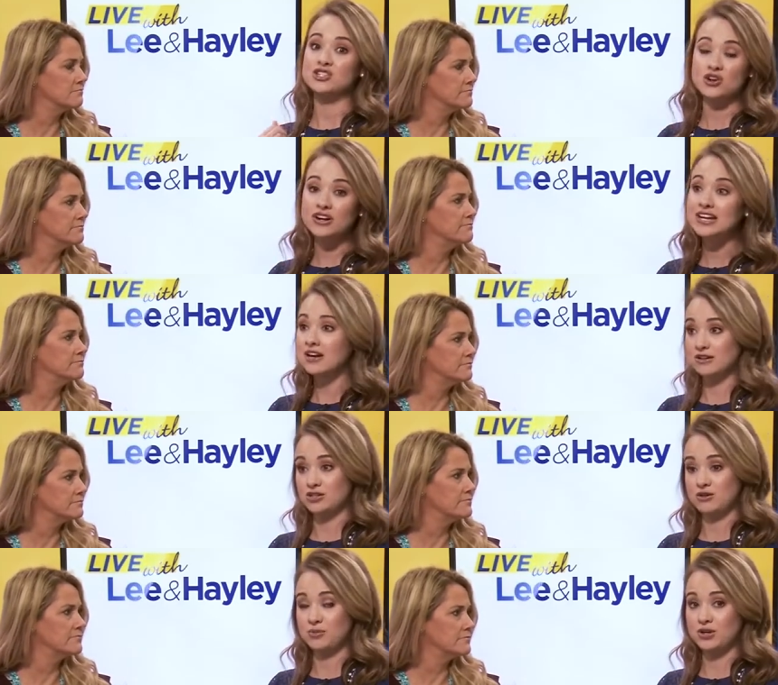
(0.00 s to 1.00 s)
Speaker 1: starting in
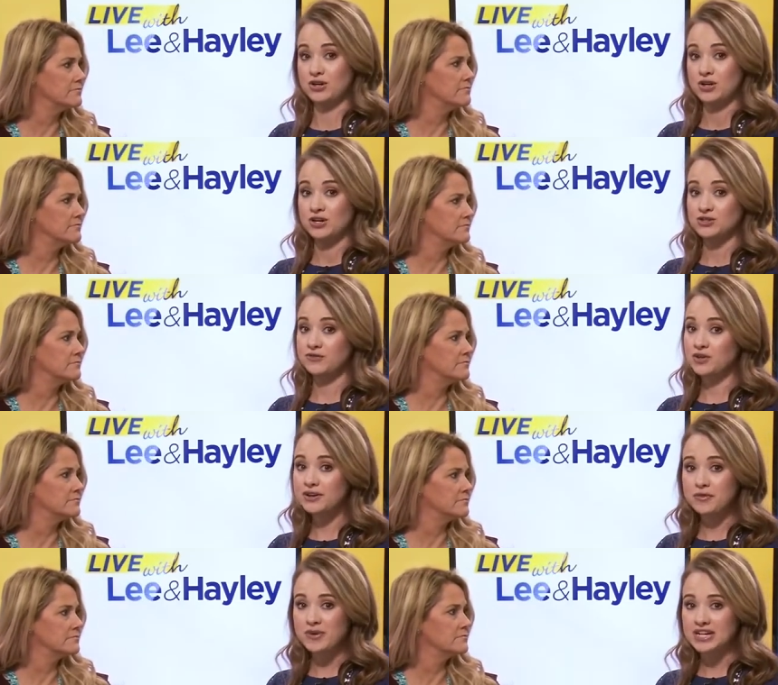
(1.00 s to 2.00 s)
October. So if you don't
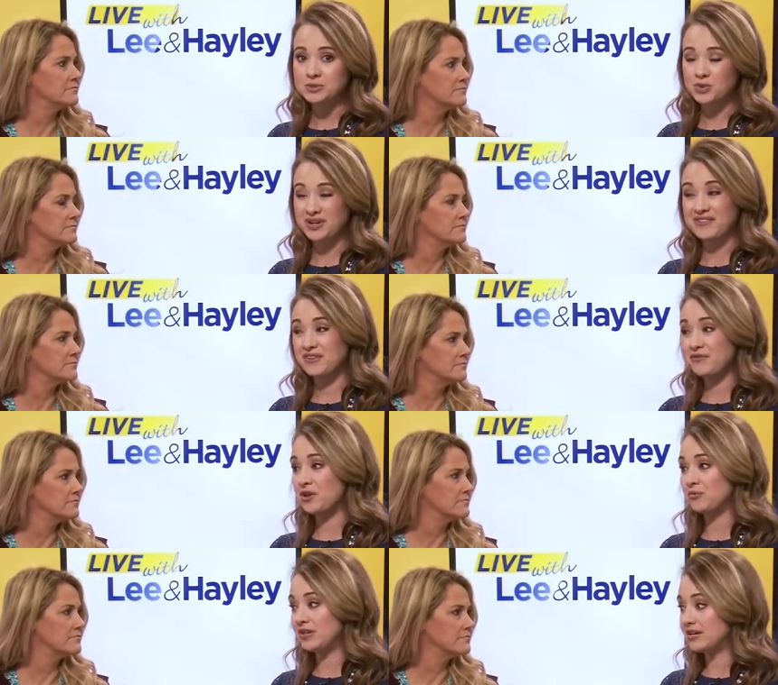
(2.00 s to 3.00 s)
have a passport, even if you
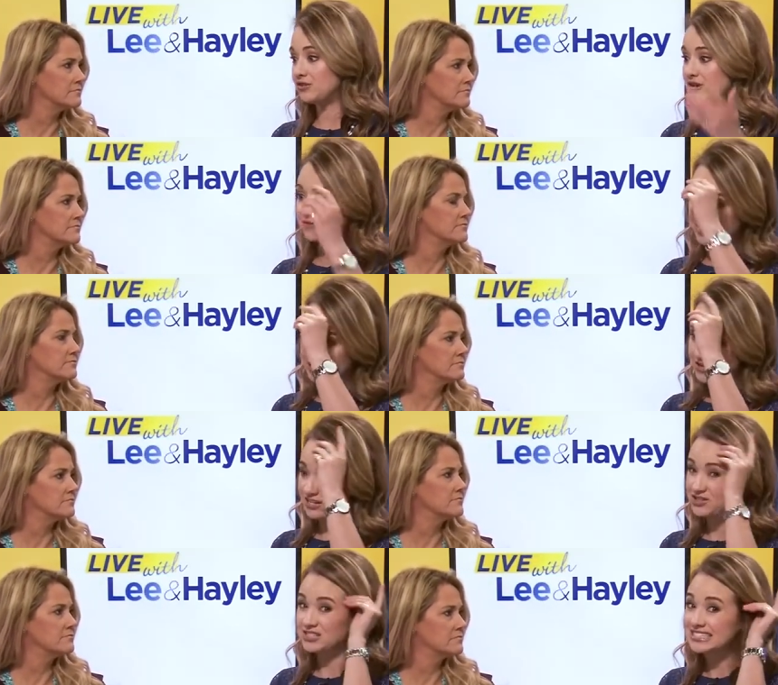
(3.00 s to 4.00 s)
don't plan on traveling
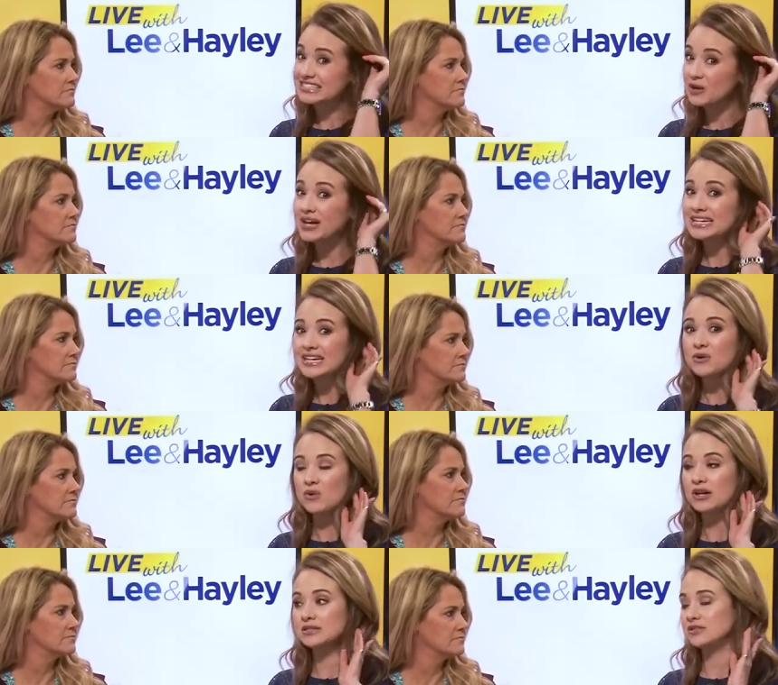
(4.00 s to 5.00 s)
internationally, go ahead and get
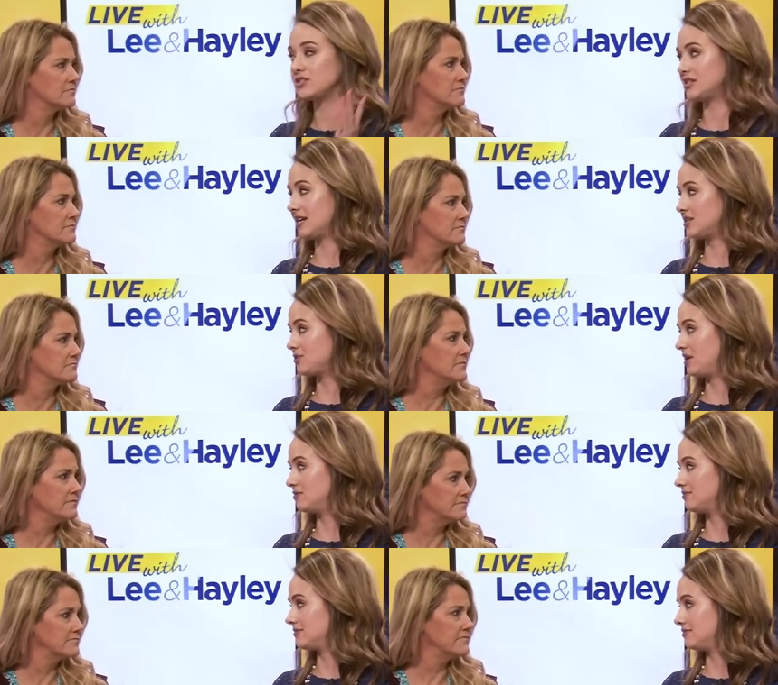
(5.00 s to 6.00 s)
one just in case we
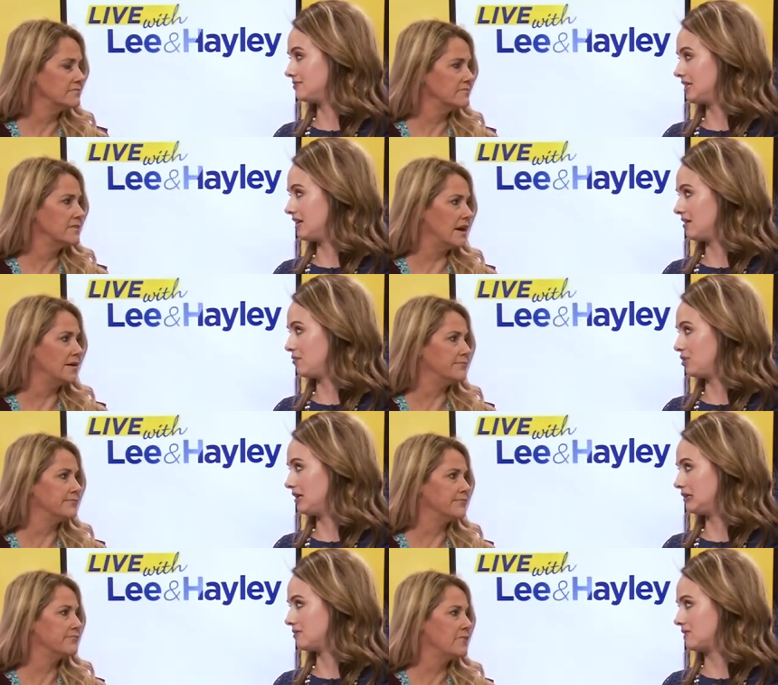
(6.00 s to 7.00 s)
don't get in yeah.
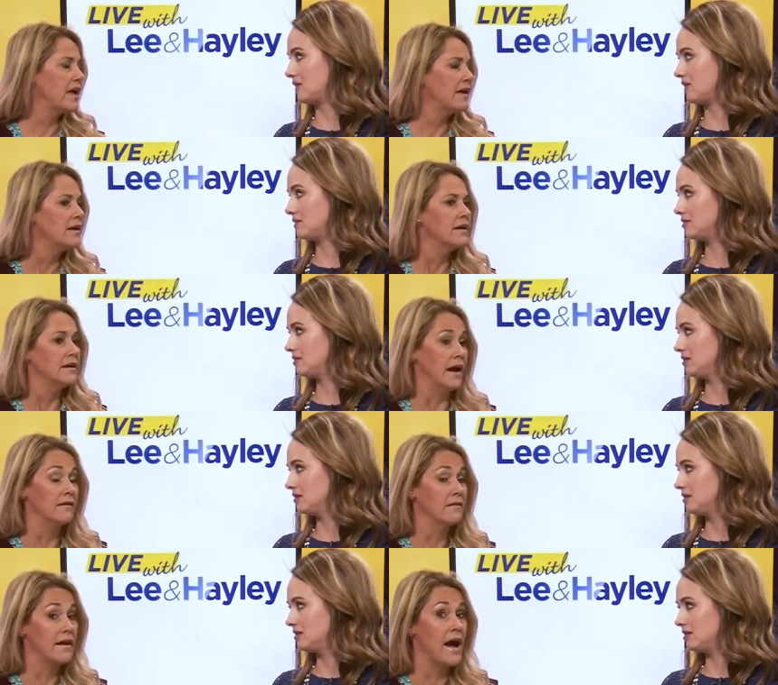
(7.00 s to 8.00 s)
compliance with that. Yeah,
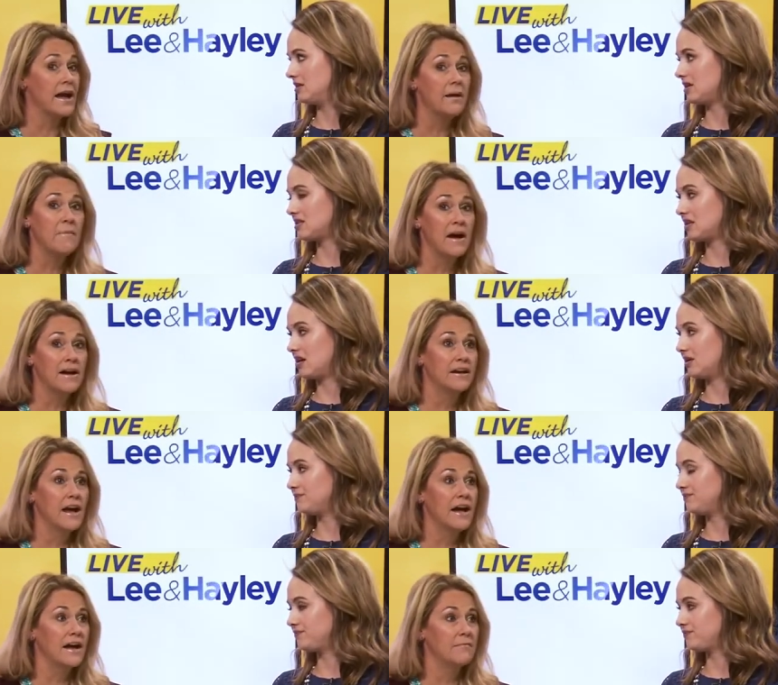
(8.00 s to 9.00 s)
yeah. I got mine.
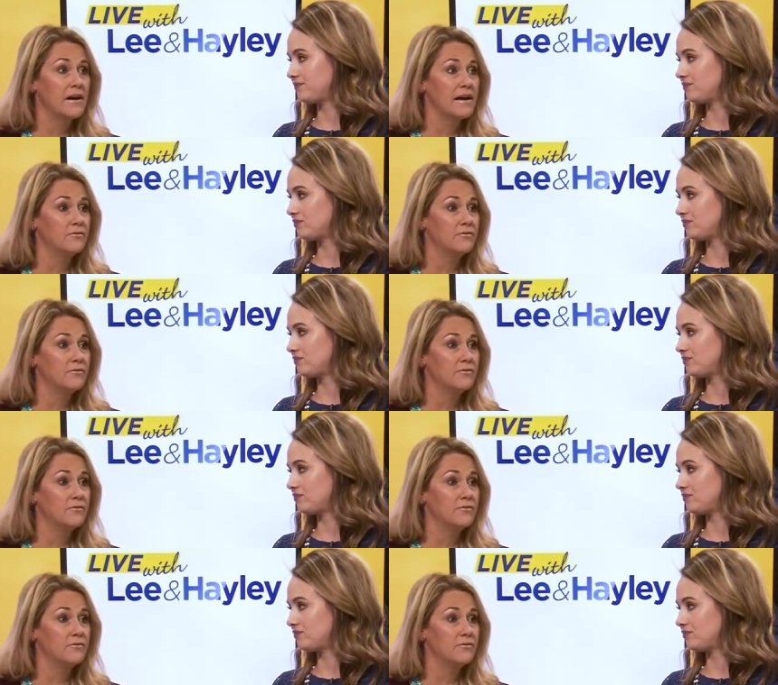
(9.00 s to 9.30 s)
Speaker 2: I got mine